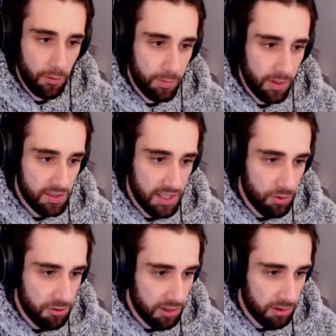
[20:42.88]
because he
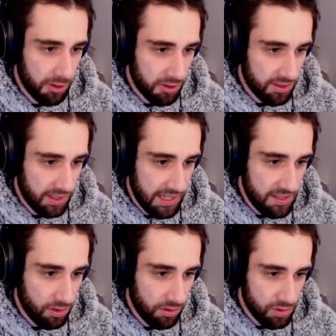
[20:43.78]
also looks,
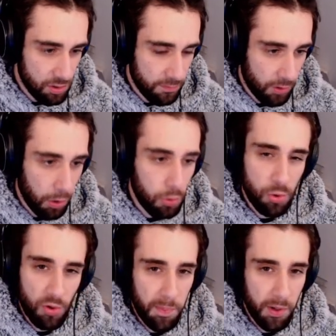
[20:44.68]
he's got sort of
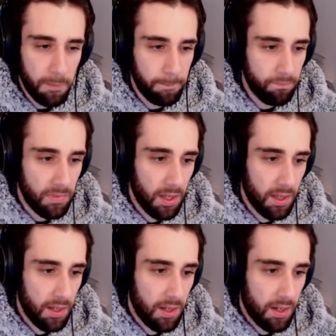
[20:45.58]
gold drip on.
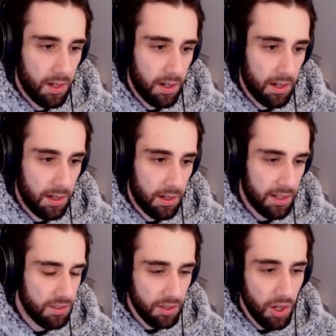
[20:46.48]

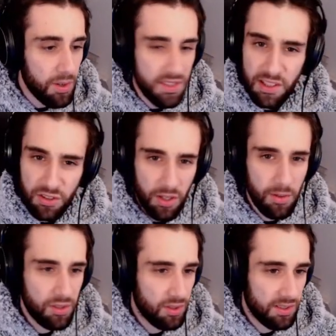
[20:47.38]
I don't know, it's
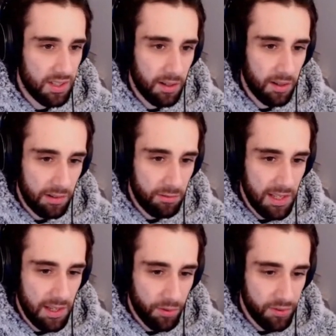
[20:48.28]
so interesting. I
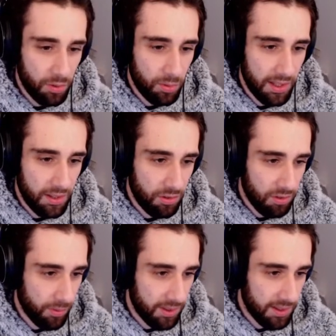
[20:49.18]
really wonder what they're
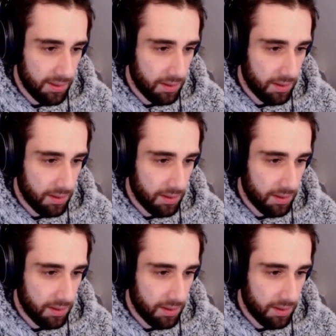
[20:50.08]
doing with it.